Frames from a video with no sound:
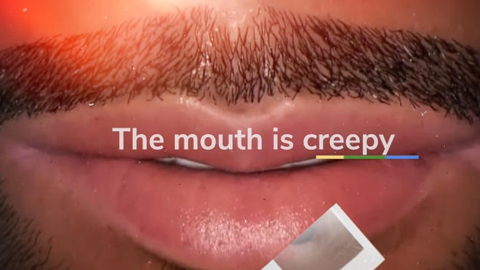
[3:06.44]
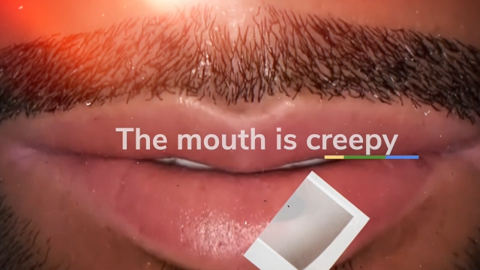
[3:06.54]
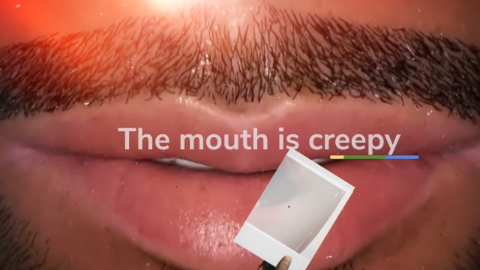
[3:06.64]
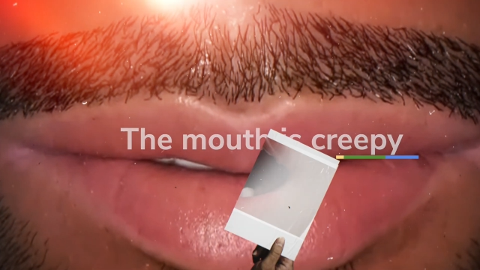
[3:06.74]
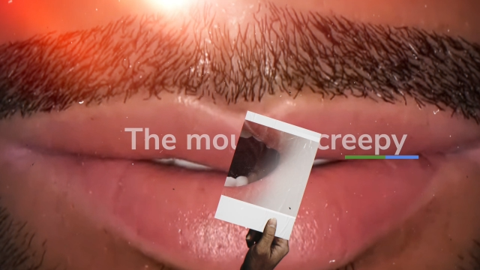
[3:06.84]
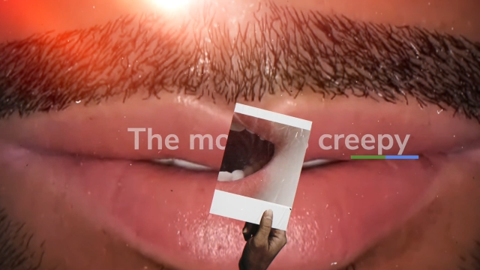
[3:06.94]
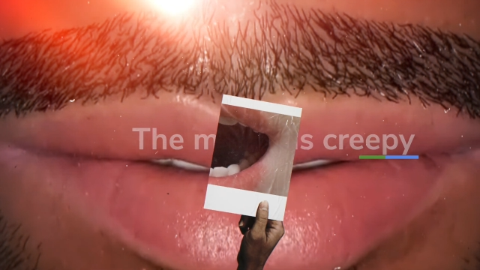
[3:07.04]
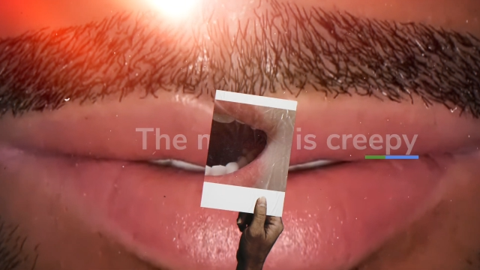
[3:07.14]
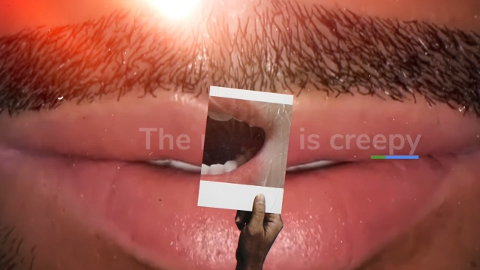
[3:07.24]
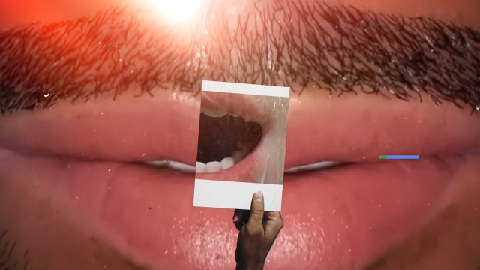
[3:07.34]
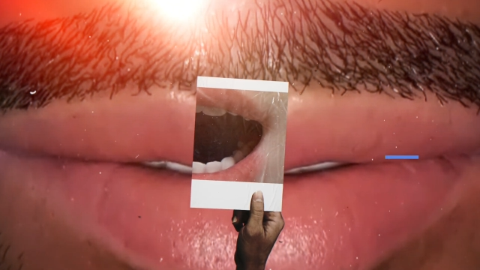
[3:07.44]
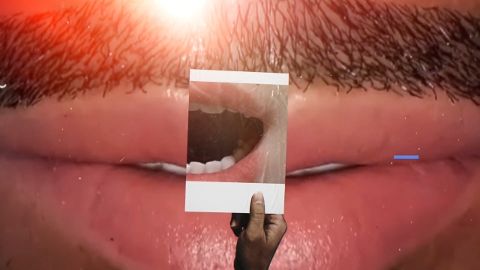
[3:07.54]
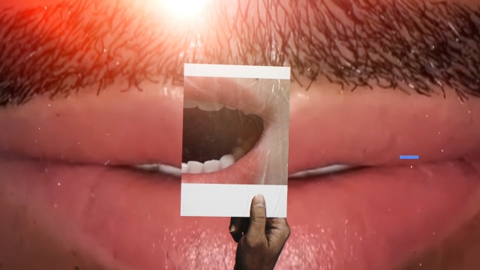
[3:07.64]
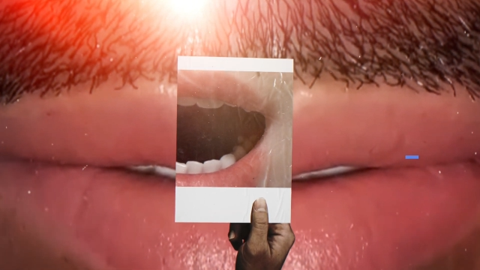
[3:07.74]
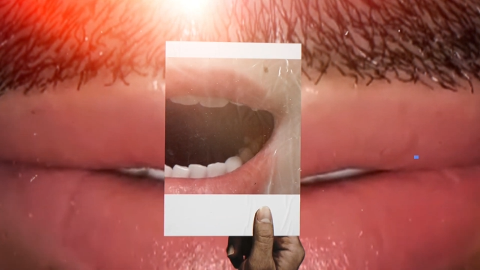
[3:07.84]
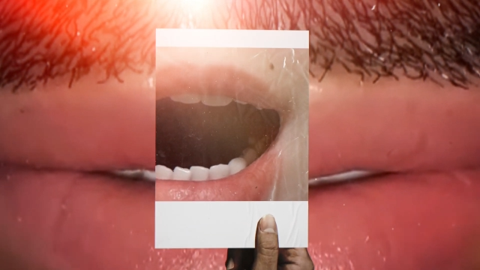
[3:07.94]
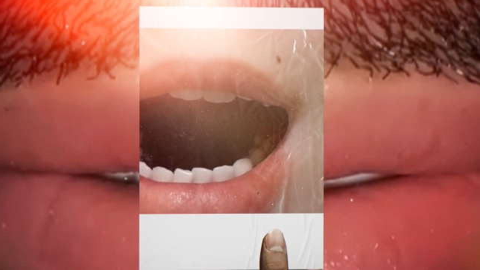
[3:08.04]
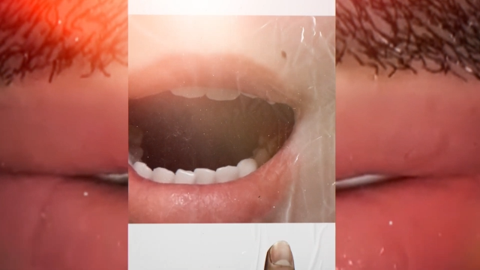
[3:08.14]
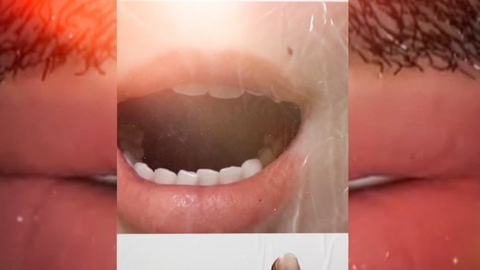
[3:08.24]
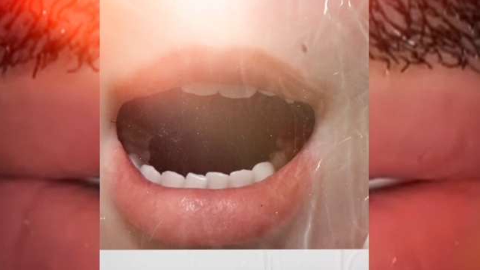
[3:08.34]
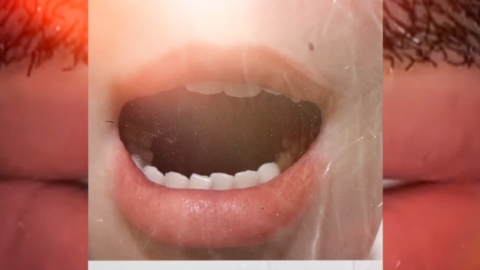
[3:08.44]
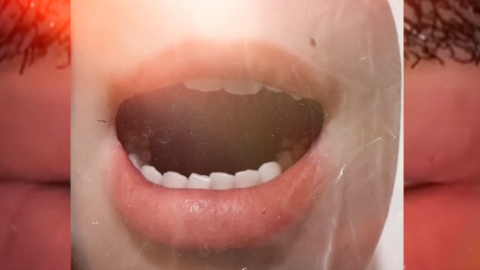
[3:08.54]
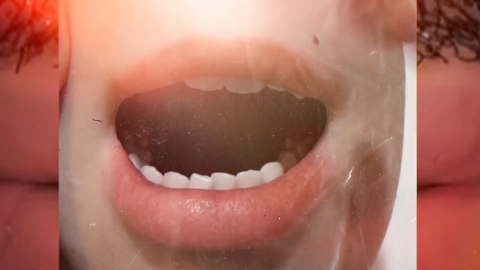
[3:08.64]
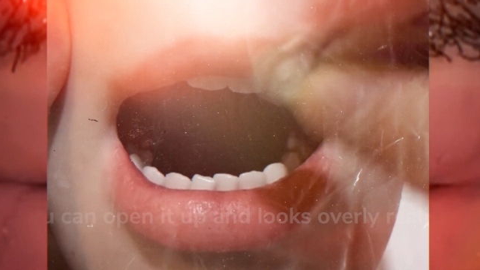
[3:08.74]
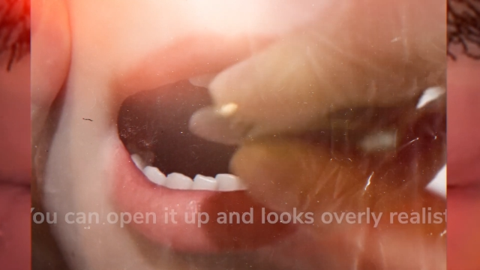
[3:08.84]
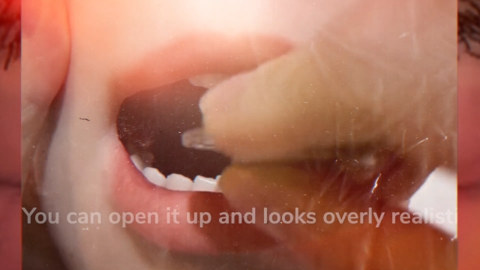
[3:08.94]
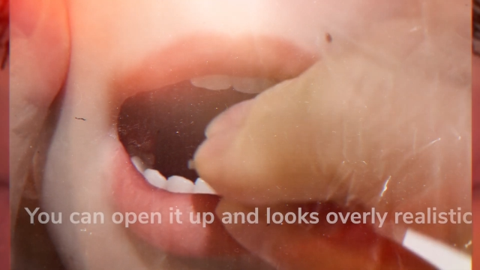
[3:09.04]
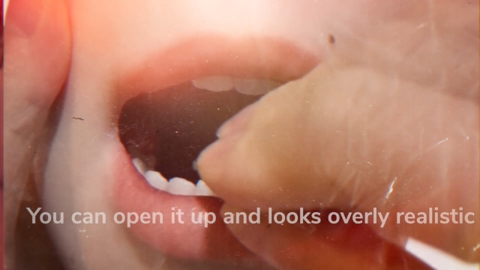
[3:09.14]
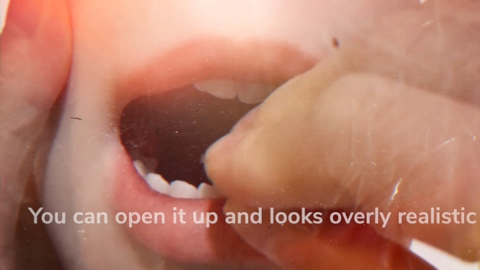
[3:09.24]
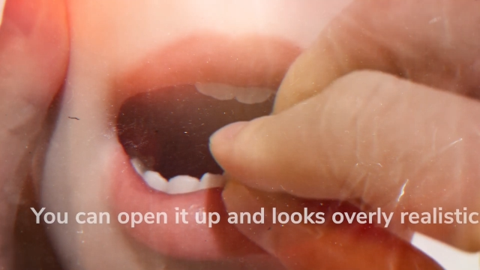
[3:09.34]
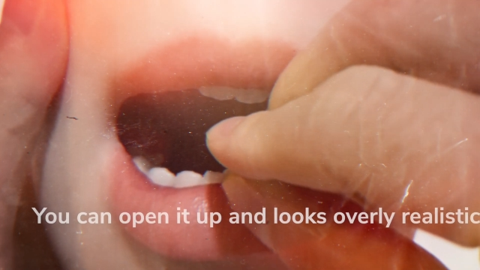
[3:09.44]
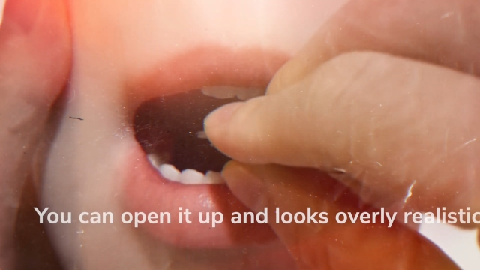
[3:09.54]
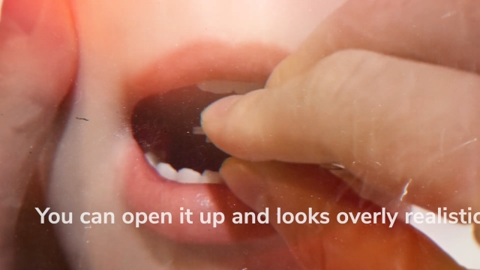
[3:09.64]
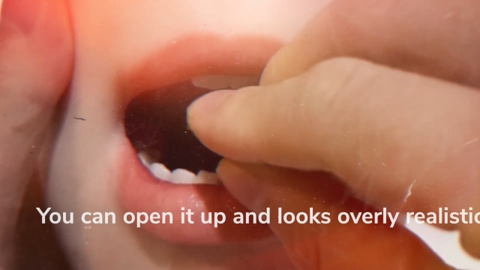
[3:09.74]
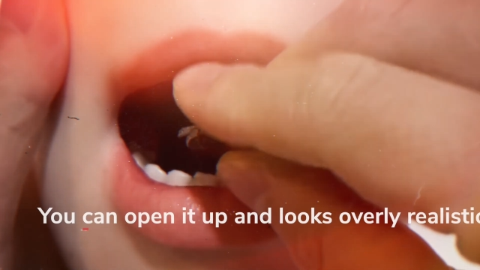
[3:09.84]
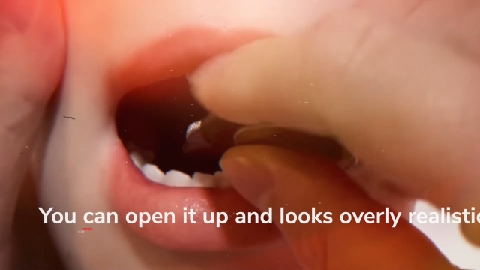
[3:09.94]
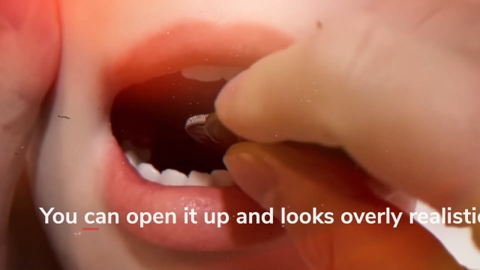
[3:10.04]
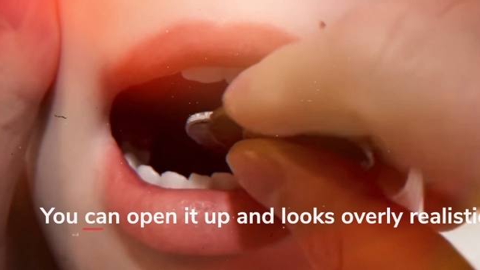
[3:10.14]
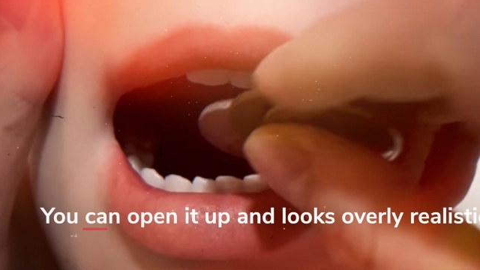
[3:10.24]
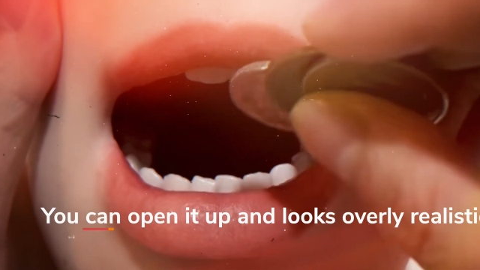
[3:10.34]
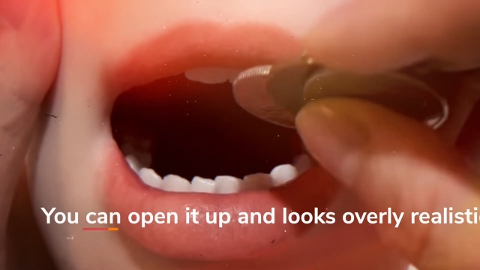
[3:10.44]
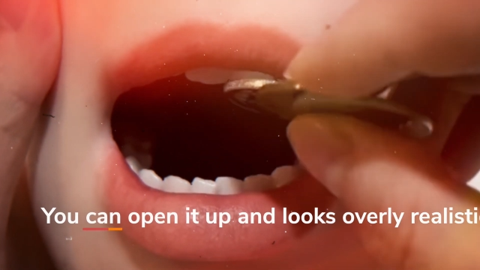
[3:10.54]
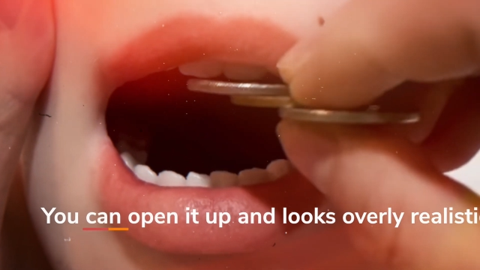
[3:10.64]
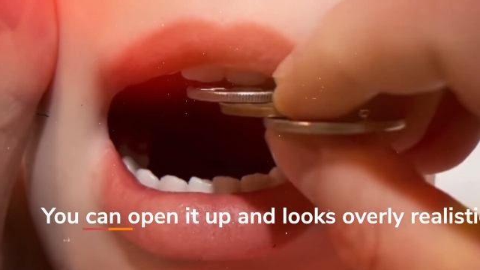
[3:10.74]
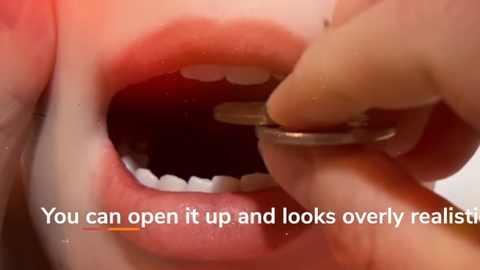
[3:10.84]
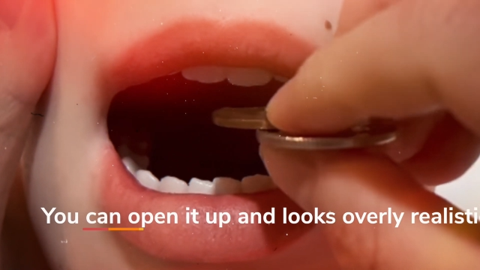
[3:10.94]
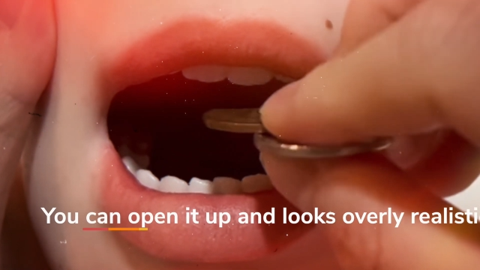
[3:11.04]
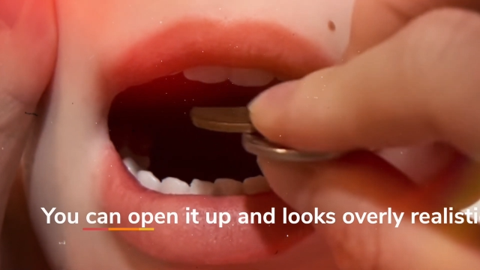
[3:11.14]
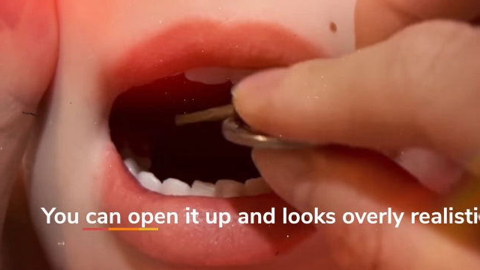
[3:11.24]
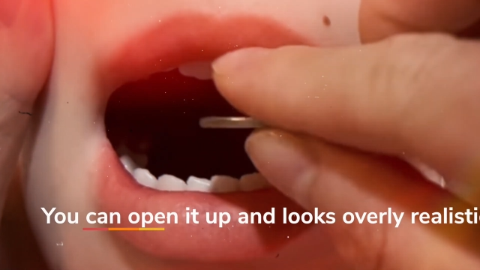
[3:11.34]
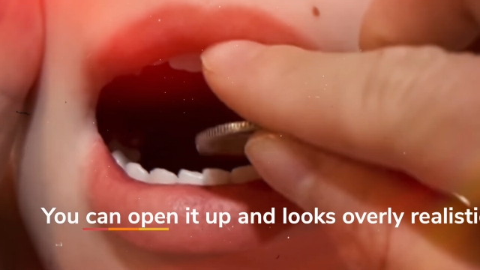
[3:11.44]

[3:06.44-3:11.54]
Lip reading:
No face is visible, so there are no lips to read.